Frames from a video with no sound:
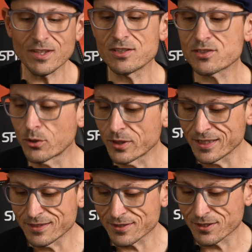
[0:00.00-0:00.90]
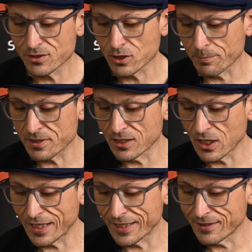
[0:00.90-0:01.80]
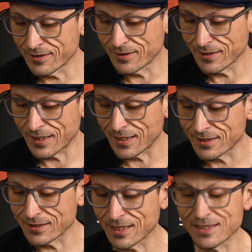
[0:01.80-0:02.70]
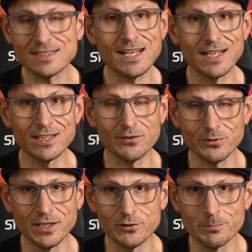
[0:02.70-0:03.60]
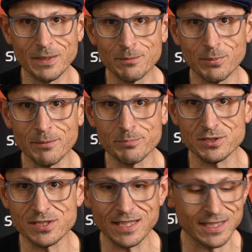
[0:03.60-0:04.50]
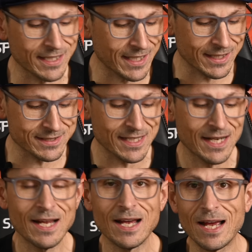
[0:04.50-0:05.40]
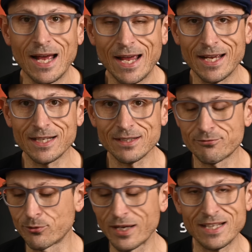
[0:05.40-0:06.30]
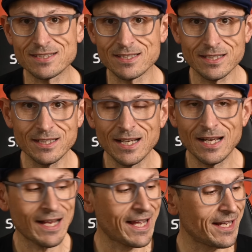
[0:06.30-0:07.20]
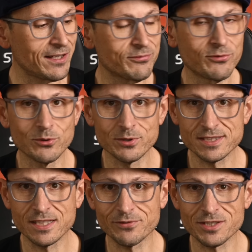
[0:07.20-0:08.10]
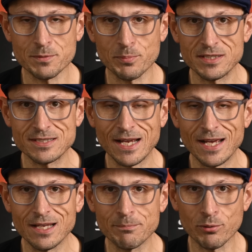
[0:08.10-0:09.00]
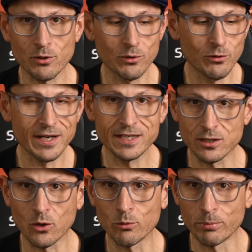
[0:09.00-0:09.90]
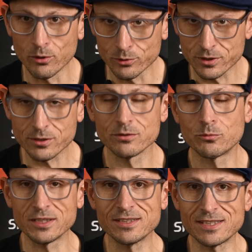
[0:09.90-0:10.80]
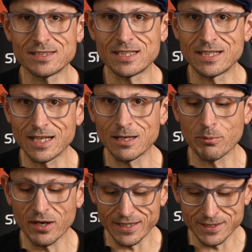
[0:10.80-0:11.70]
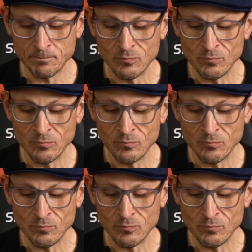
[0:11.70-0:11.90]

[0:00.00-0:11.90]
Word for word: Sony's top of the line uh, class 10 300 megabyte per second cards and for SD and for CF Express A ProGrade Cobalt 160 gigabyte.